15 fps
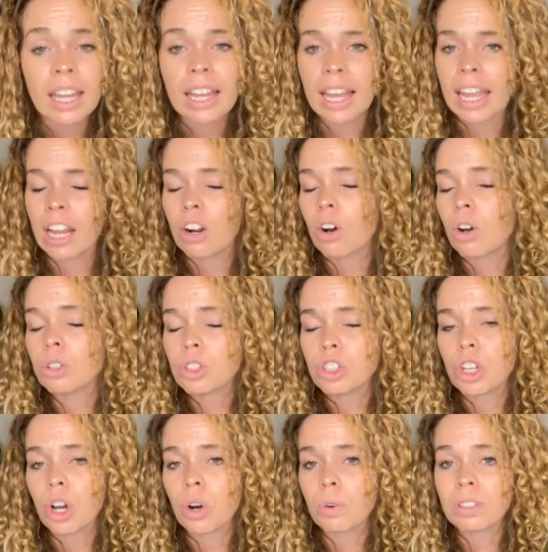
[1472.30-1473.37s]
it
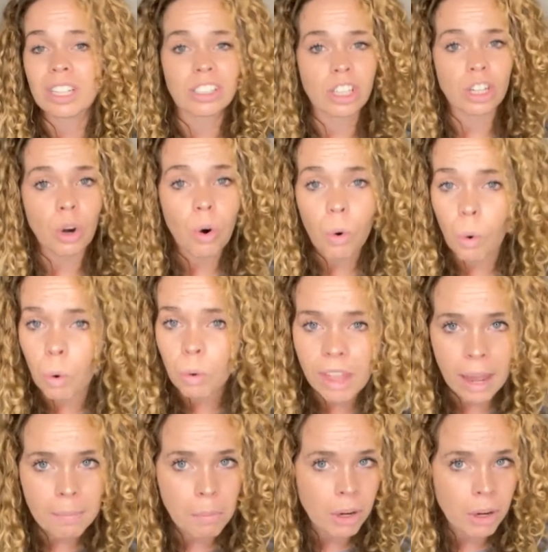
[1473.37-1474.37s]
also doesn't hold that